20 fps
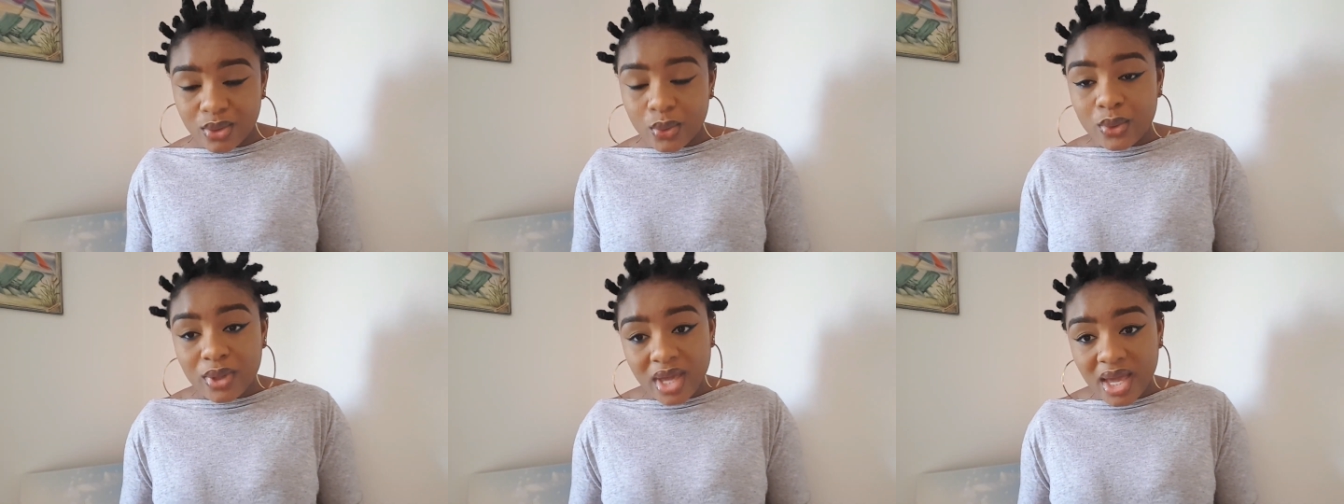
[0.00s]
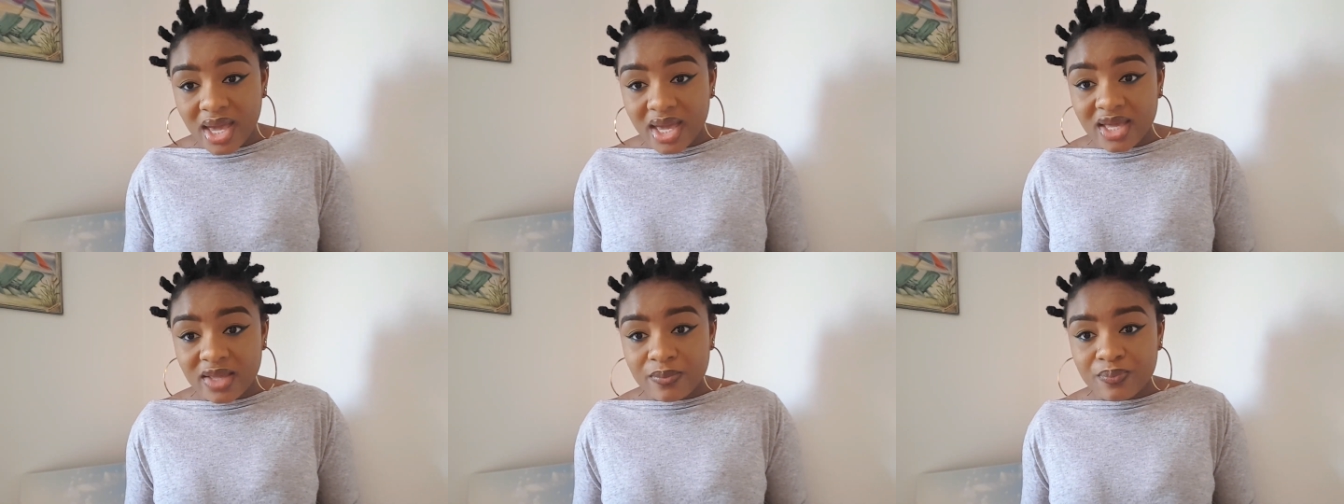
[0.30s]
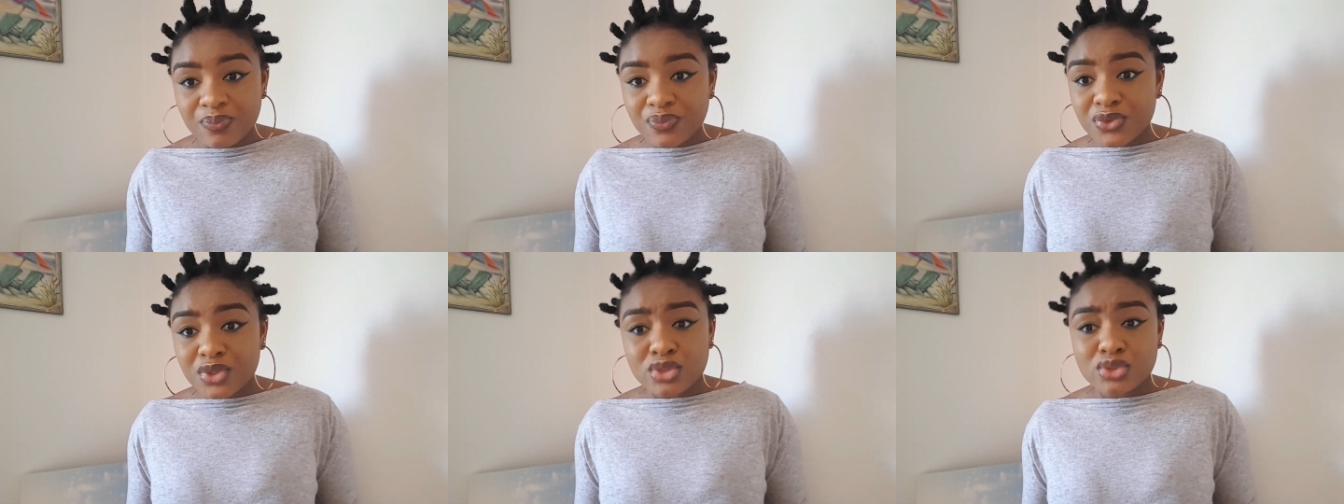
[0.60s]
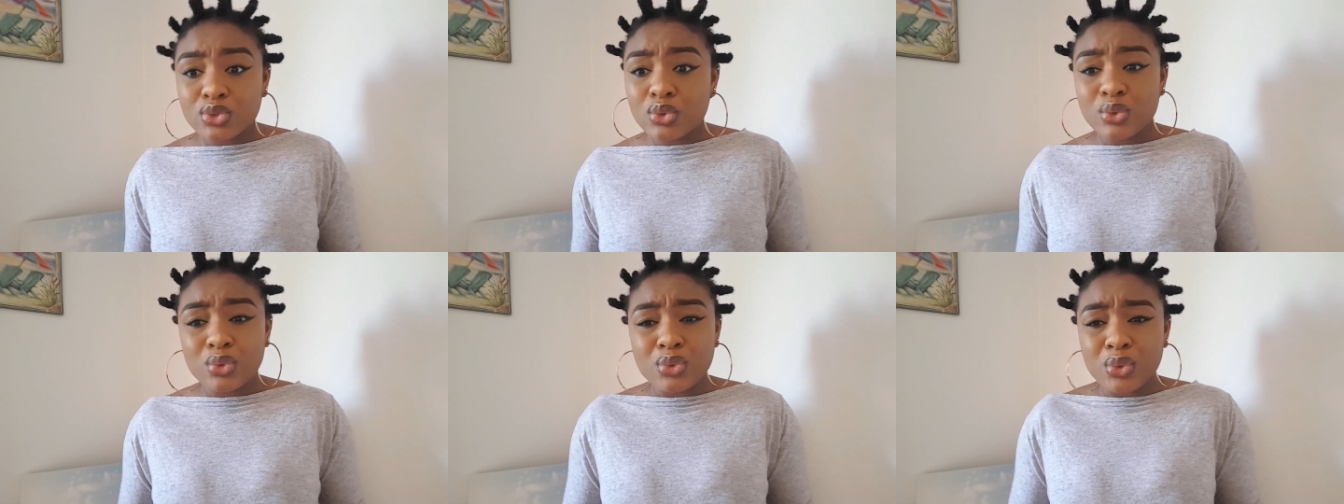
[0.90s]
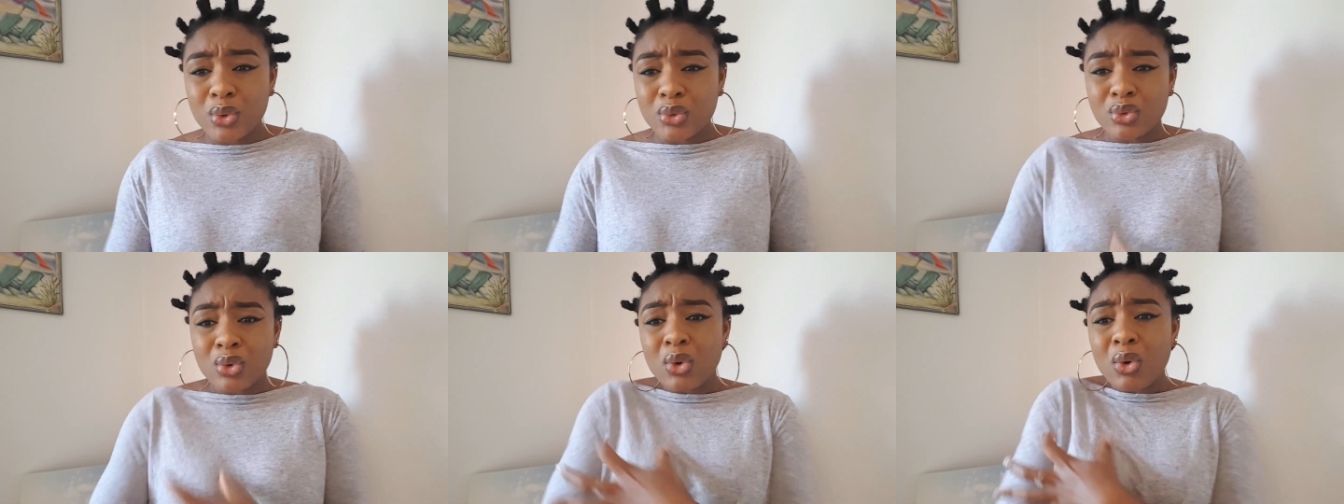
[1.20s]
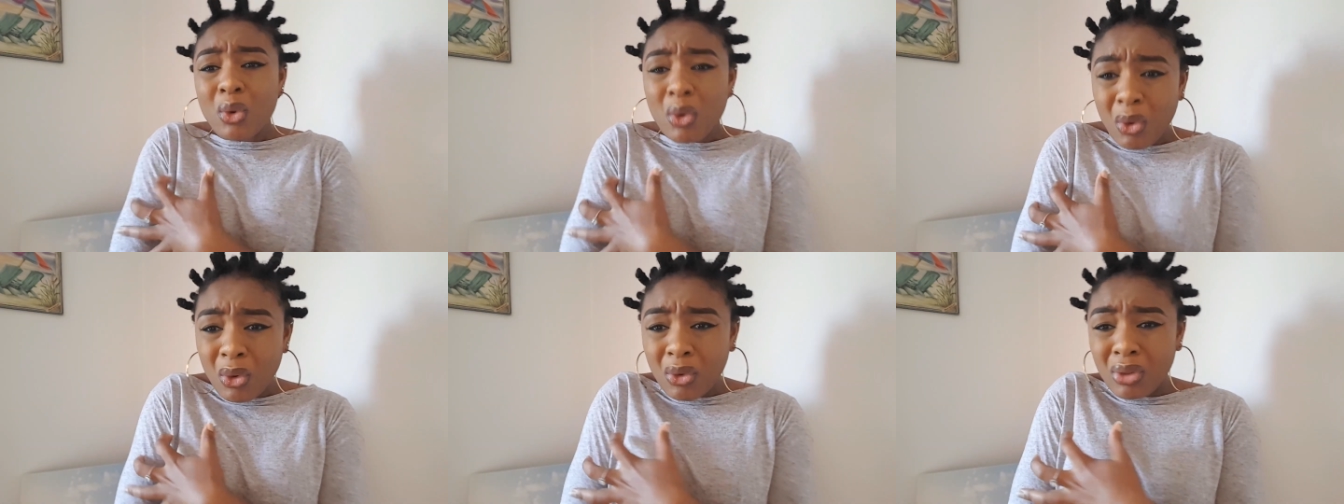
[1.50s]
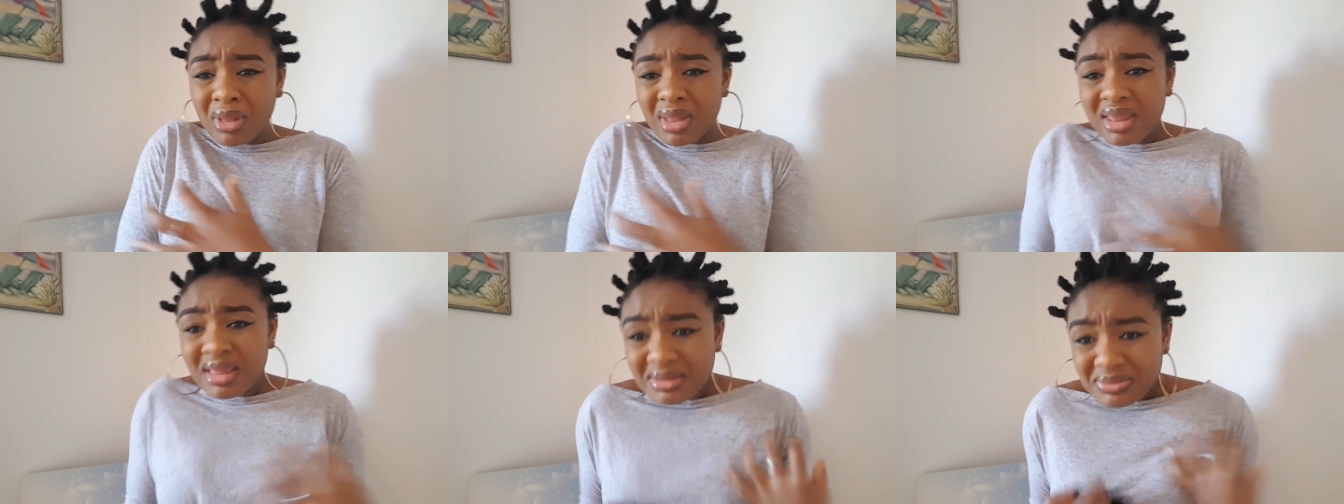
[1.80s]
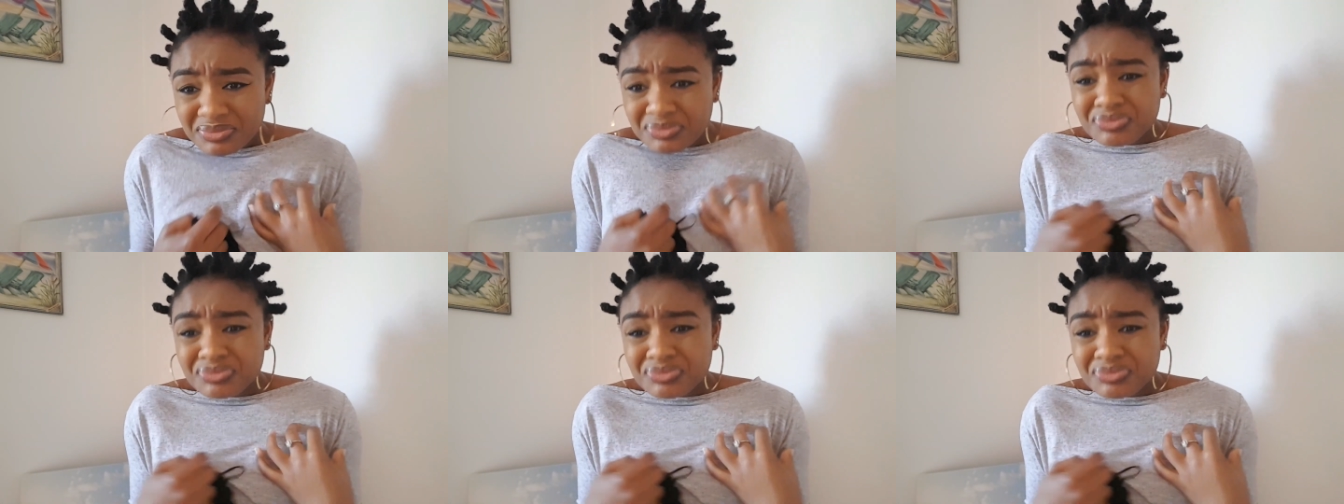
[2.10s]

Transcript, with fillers: okay? So you're not all,